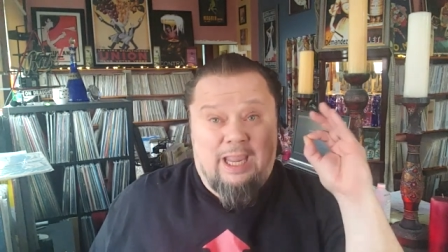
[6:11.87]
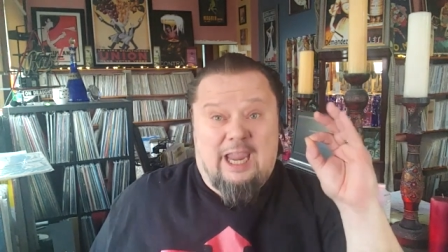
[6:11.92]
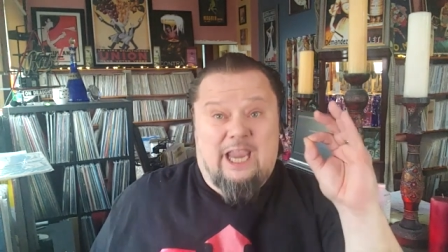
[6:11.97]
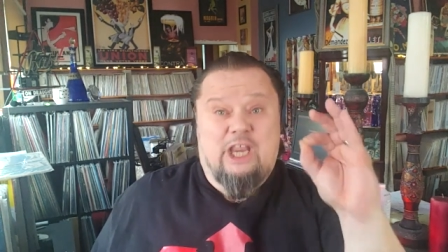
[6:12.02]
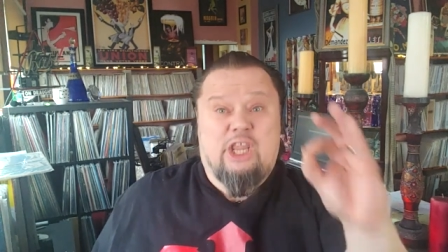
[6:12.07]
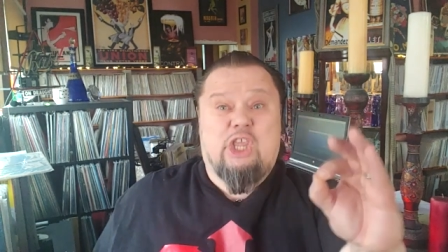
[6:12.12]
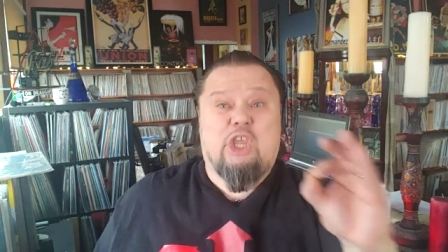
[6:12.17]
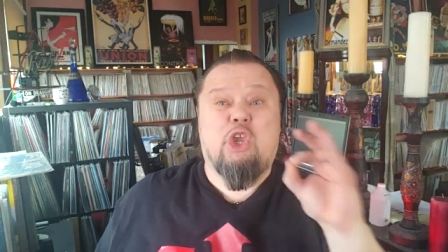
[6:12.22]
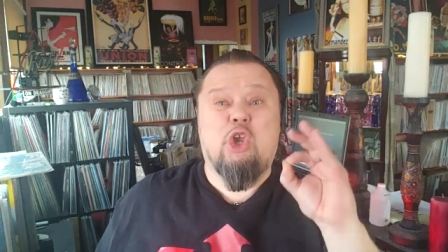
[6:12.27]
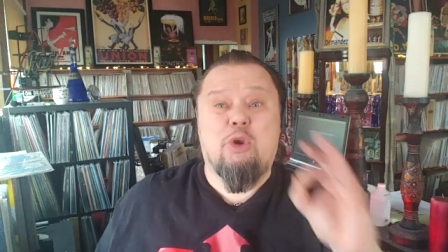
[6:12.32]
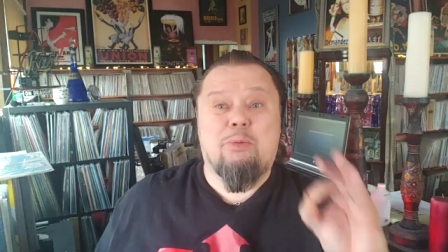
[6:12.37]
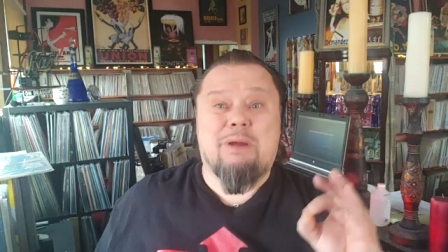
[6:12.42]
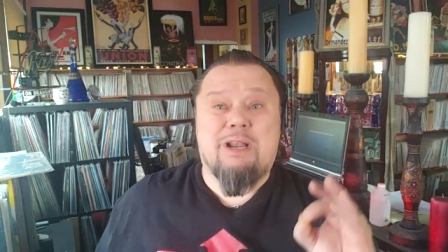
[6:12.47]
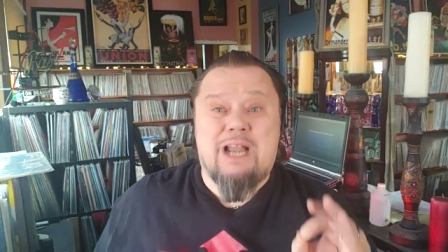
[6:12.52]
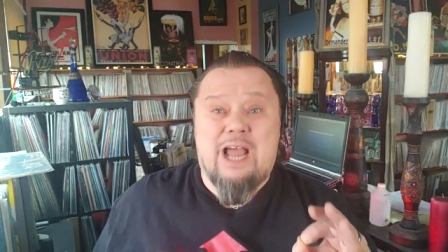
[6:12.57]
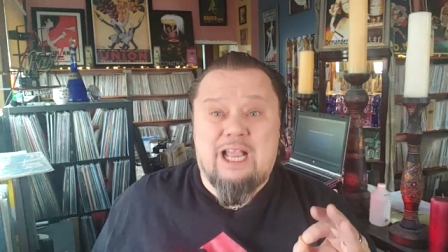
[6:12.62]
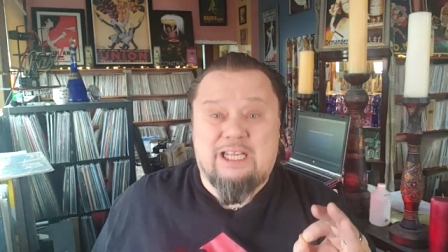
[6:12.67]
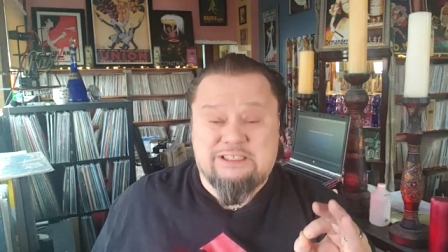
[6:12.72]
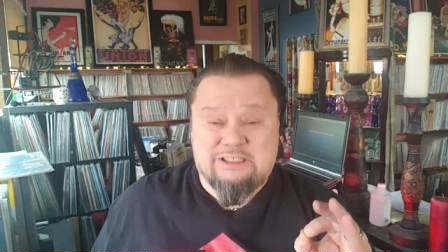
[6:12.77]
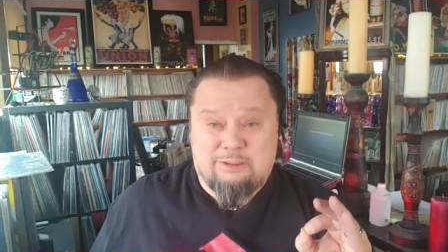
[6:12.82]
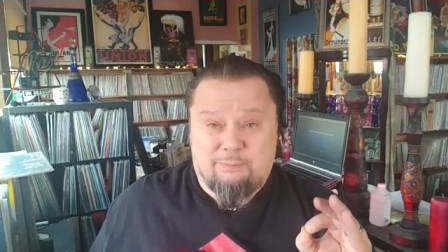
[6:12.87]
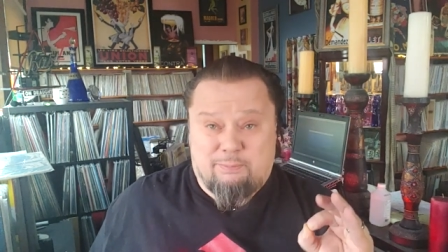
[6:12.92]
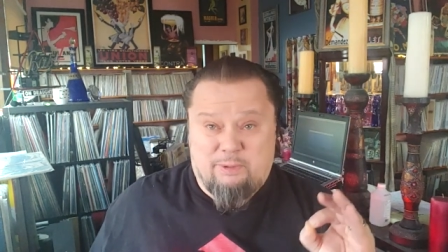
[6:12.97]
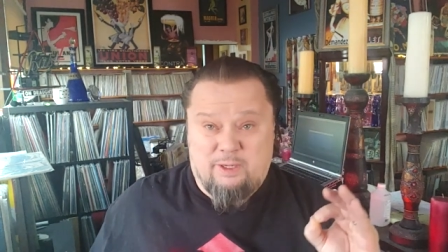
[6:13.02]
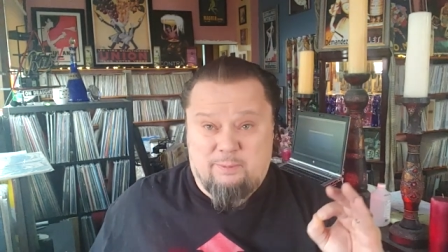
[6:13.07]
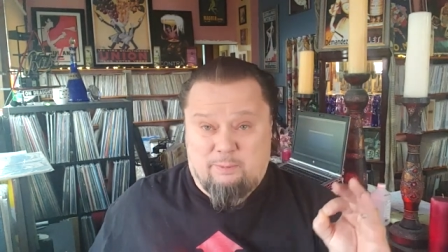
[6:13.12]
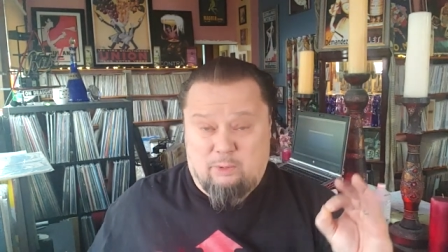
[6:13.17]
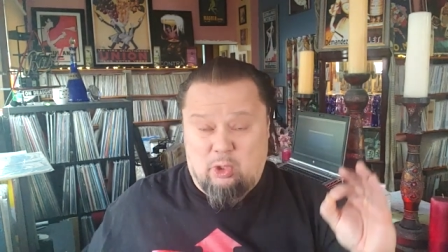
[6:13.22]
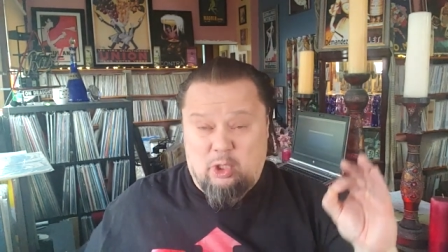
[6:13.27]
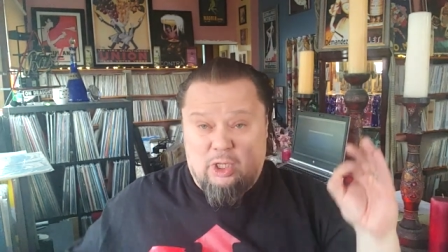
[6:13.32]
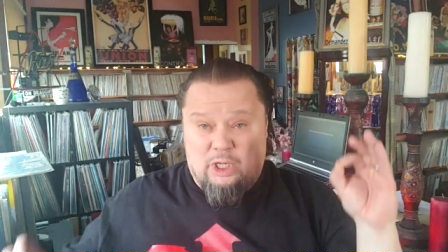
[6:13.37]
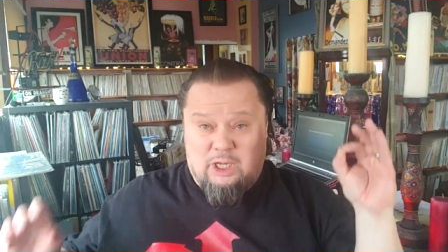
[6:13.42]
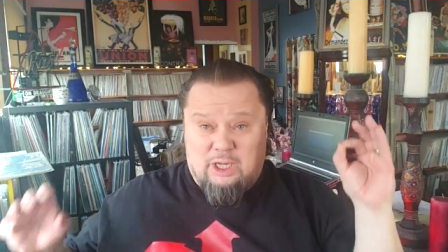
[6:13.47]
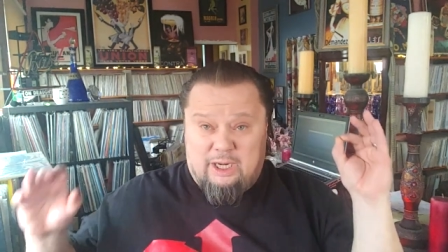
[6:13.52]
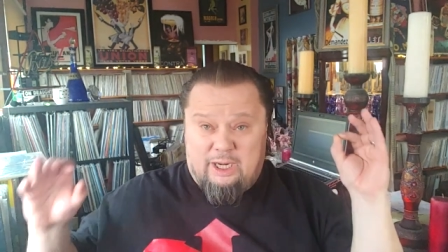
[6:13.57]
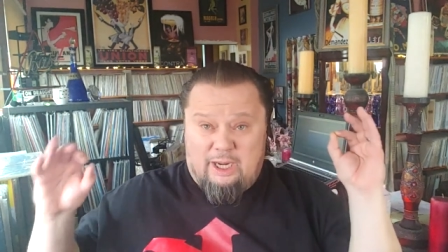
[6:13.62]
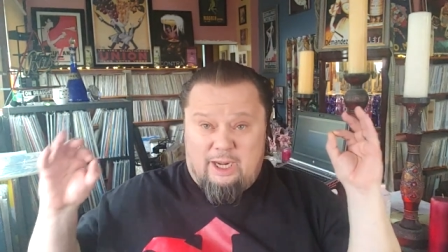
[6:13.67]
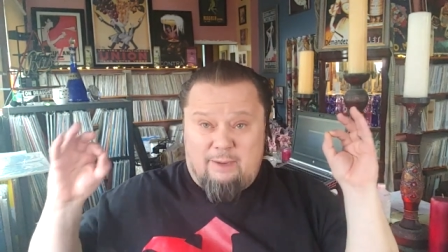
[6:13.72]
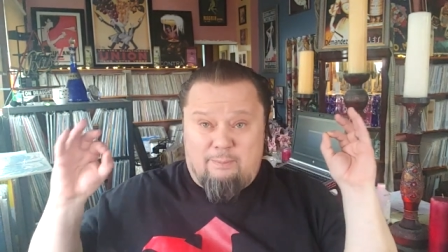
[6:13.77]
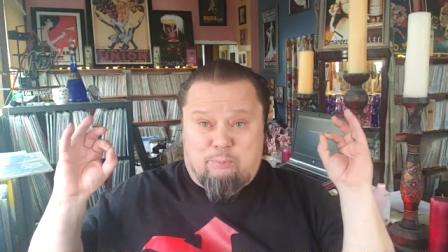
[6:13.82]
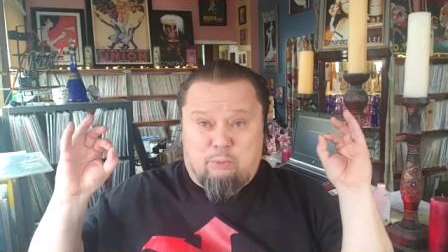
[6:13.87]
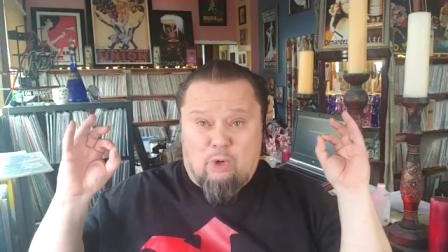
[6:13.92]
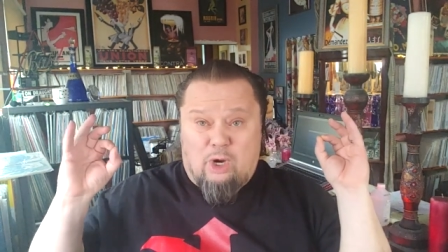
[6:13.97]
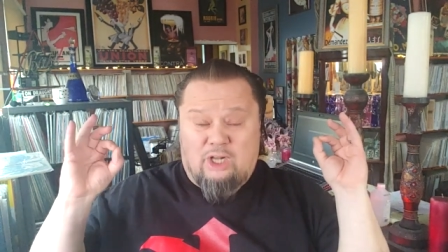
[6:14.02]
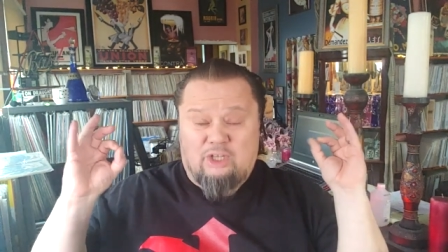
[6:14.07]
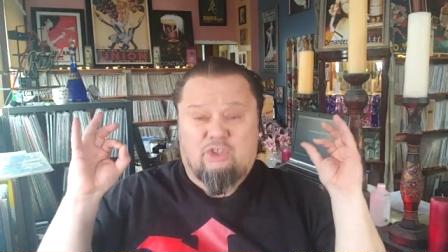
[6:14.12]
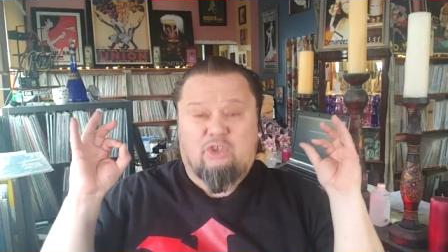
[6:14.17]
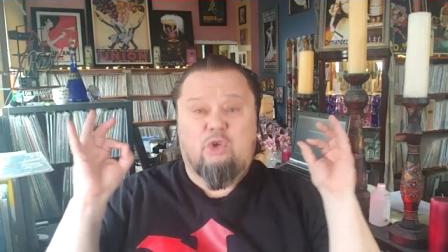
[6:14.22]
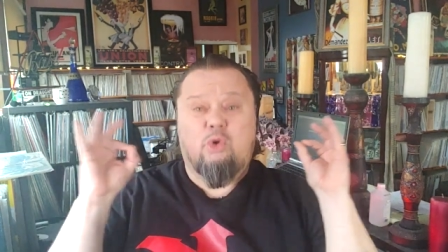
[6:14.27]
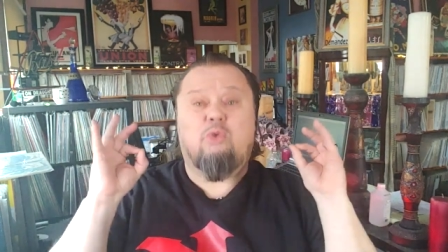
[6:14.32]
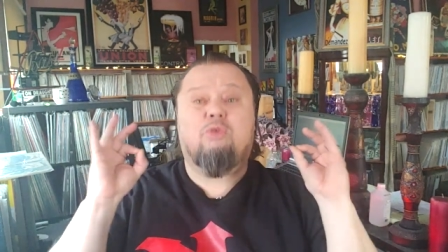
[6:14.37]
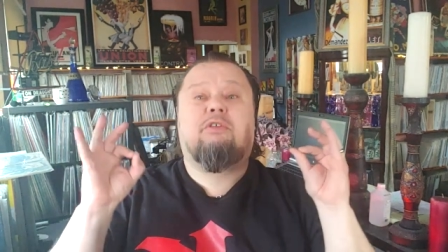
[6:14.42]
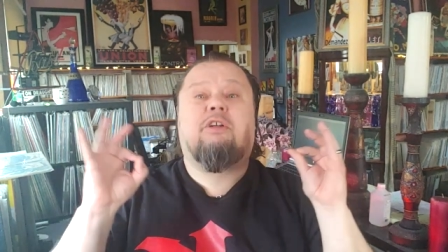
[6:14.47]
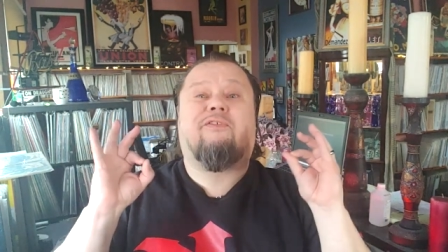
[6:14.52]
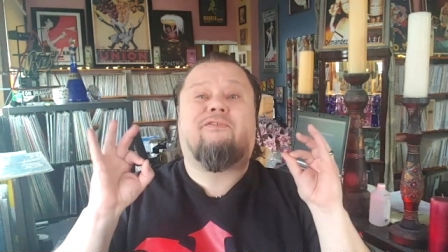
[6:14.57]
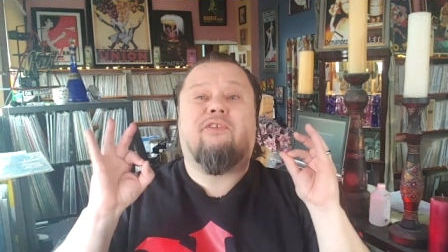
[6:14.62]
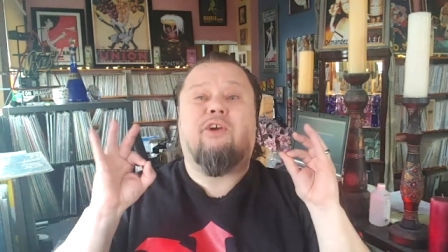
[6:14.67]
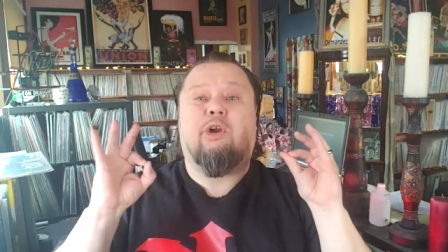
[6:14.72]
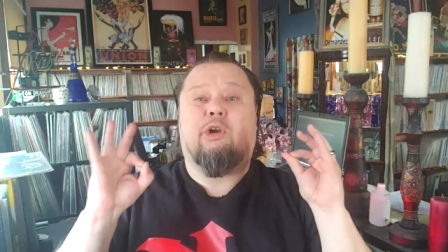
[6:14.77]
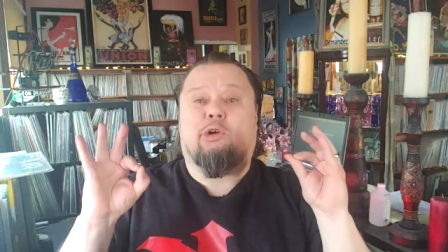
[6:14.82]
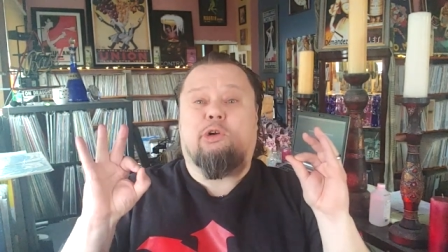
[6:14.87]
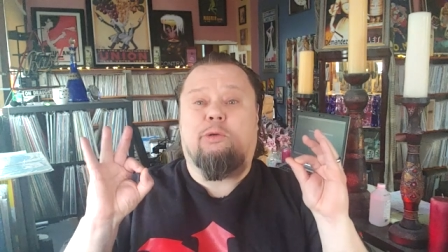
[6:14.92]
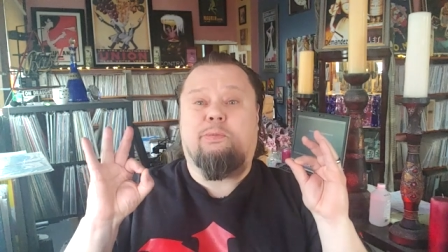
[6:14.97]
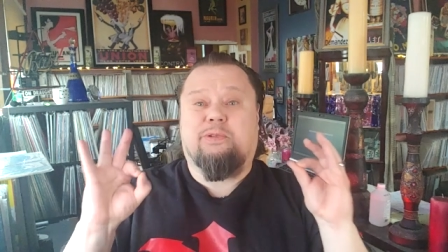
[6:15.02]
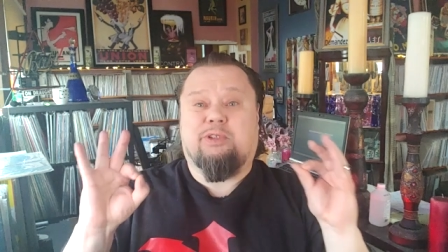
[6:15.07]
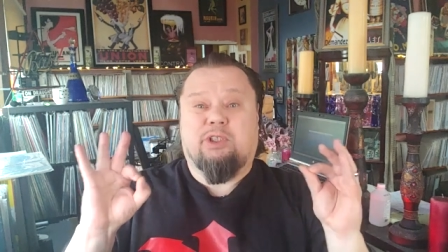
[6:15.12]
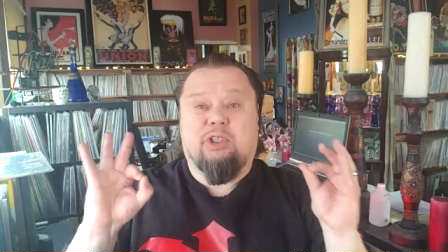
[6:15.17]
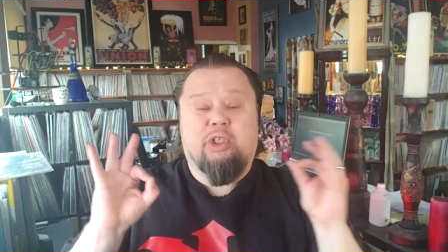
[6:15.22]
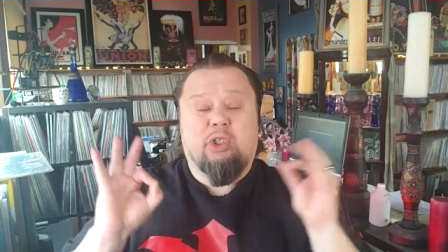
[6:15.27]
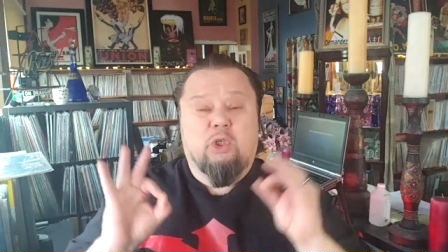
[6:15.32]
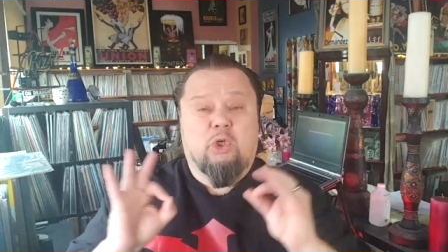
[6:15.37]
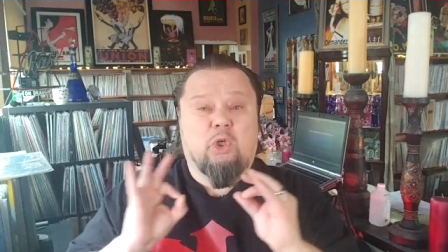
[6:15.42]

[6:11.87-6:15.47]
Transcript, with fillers: It humanized the people. It brought two different groups